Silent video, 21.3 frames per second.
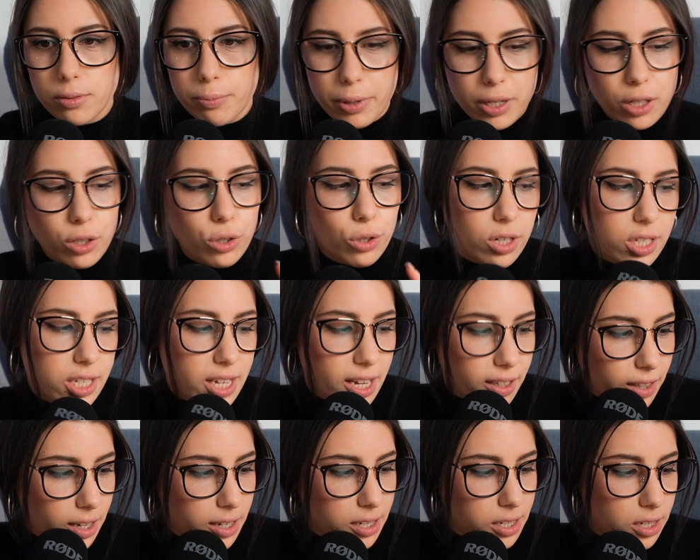but it looks like
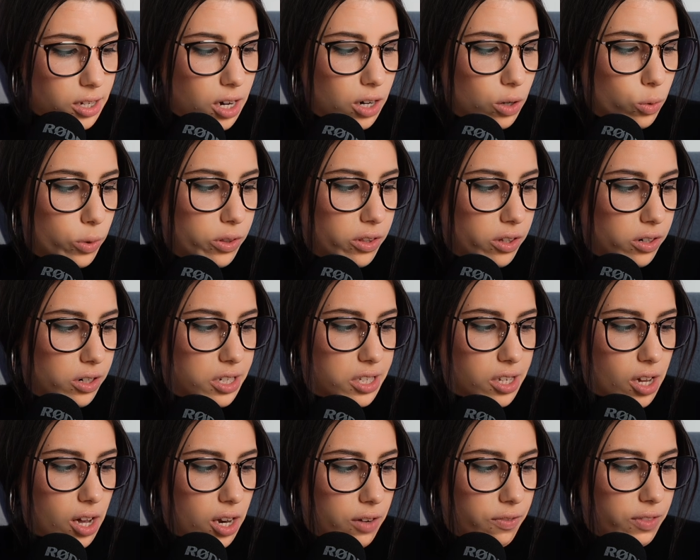they stuck with the
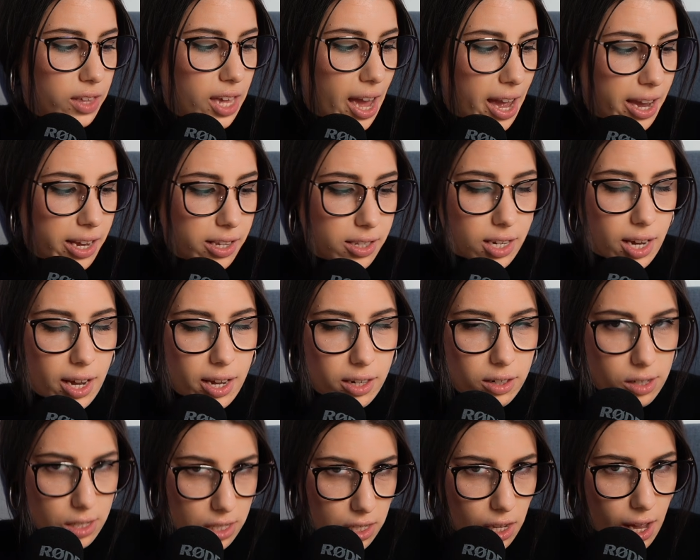design of the
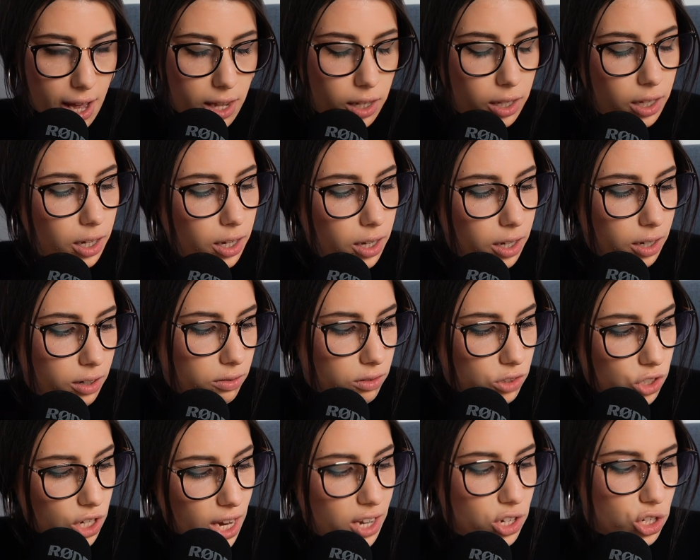810 slightly and
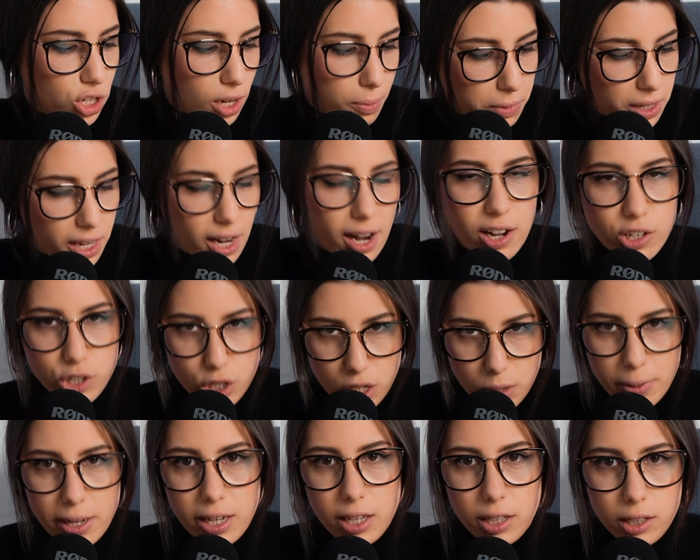changed up the
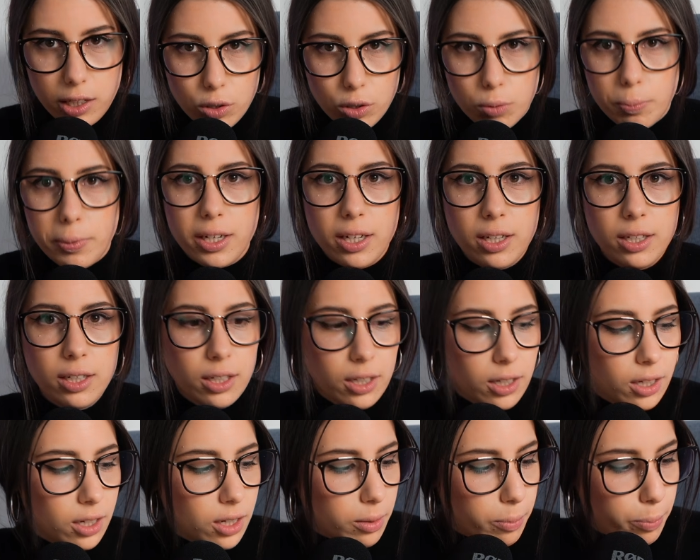RGB a bit,
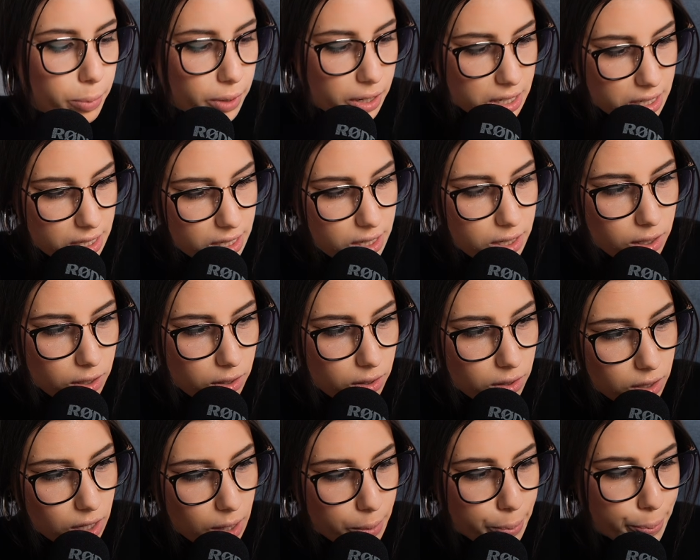but it's
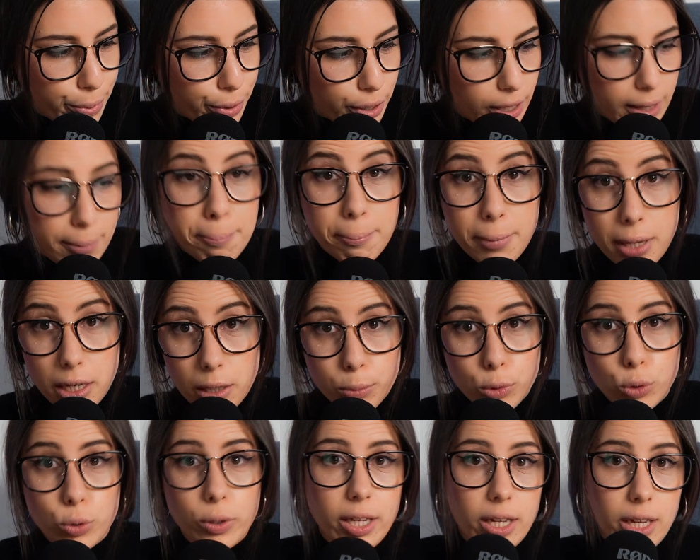still a pretty
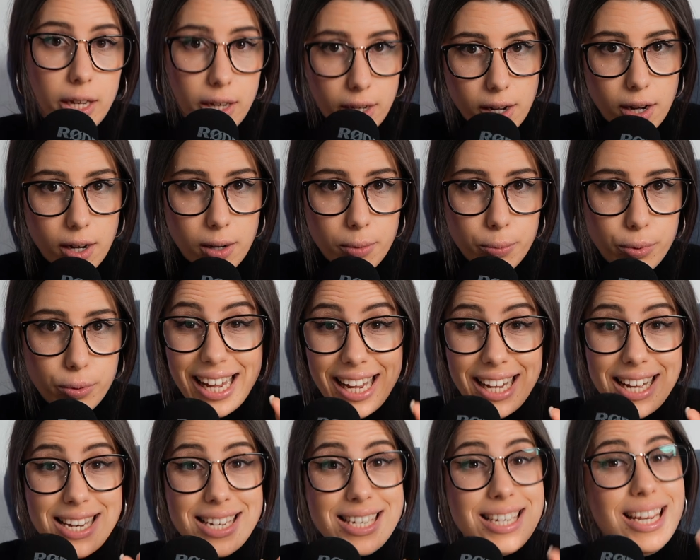minimal ear cup.
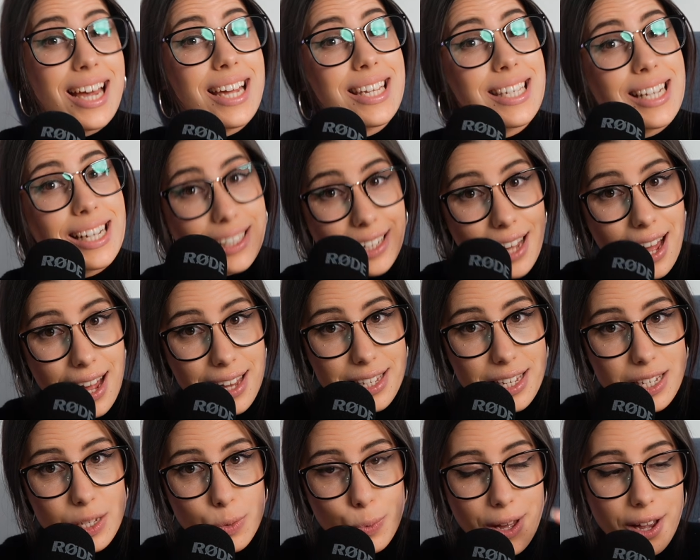And as a
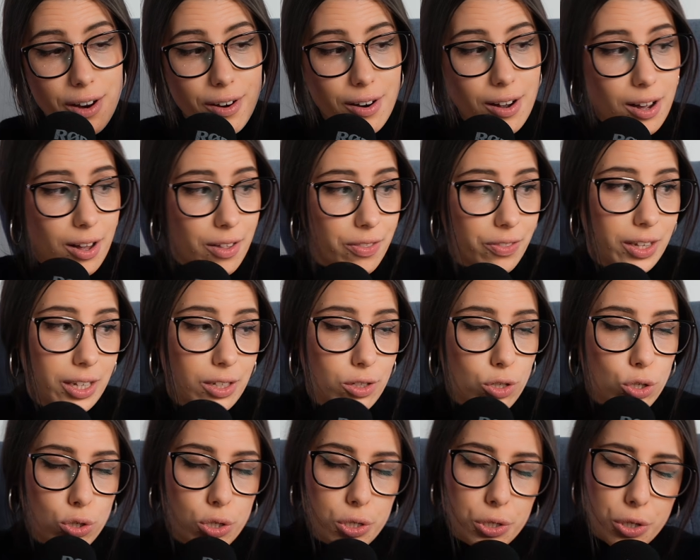glasses wearer, these are
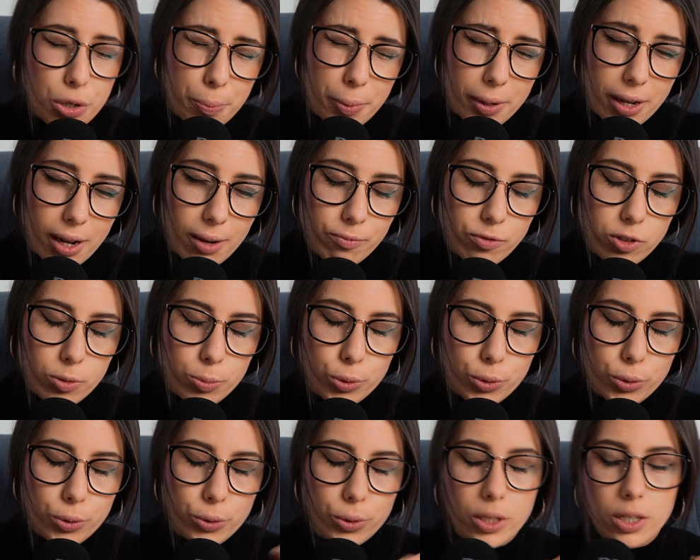super
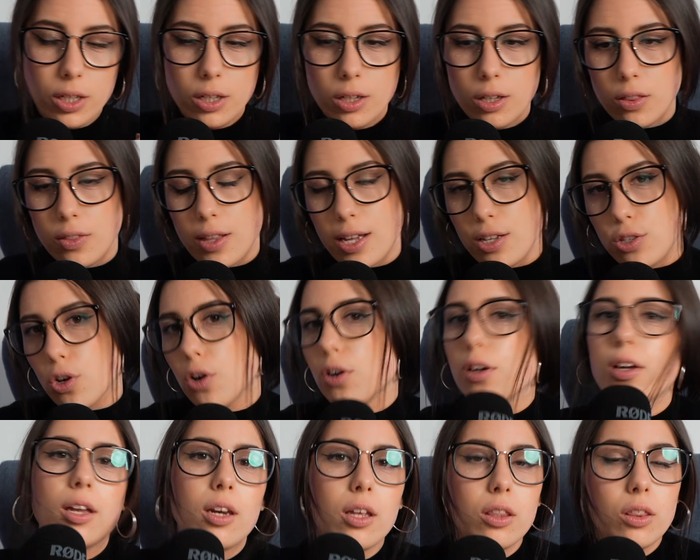comfortable. They
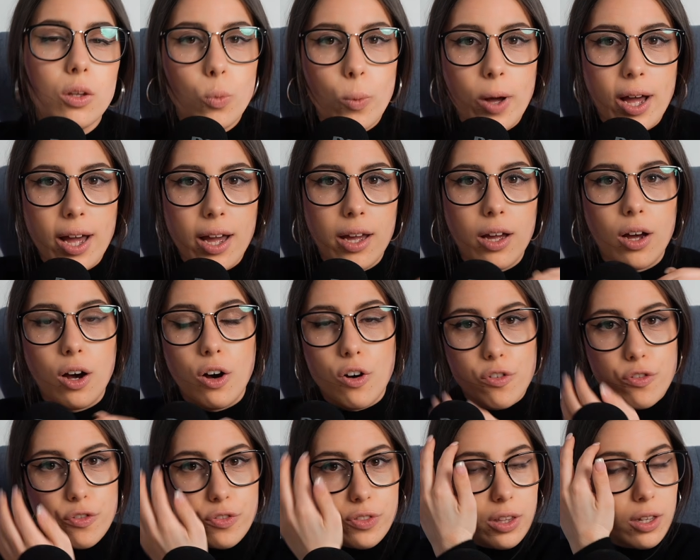don't get in the way
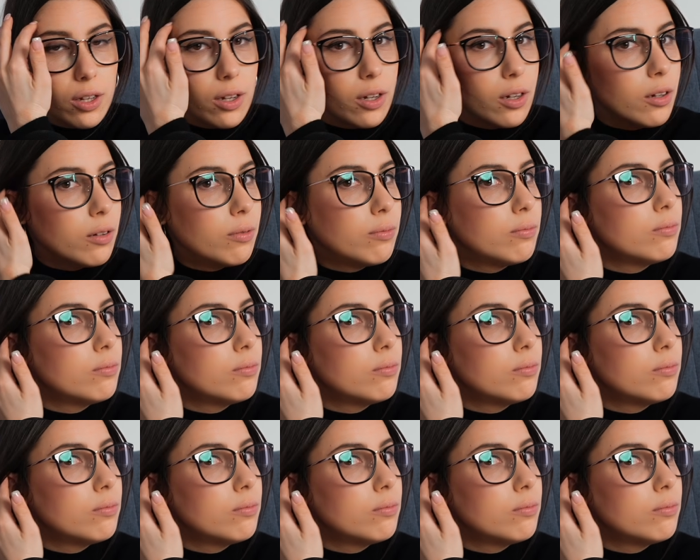of the